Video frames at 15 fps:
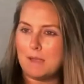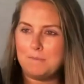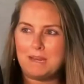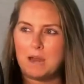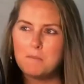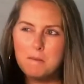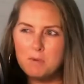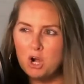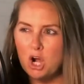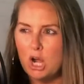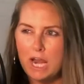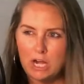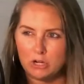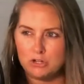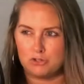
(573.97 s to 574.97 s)
I mean, I remember her
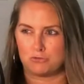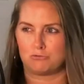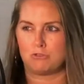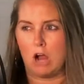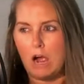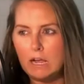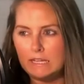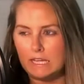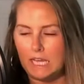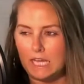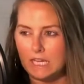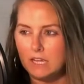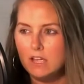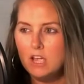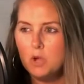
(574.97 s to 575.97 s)
hair
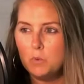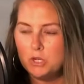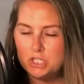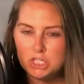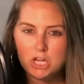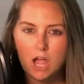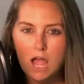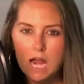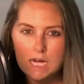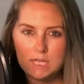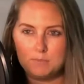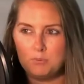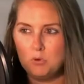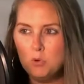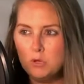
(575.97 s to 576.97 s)
drying when she got out of
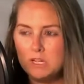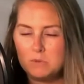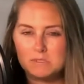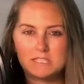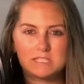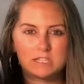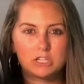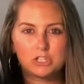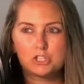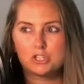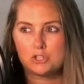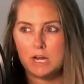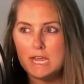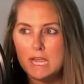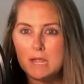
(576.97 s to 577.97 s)
the pool and it was stick
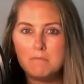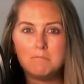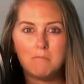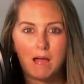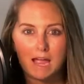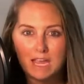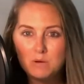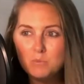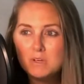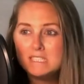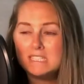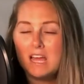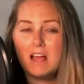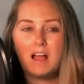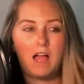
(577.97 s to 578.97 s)
straight, and mine was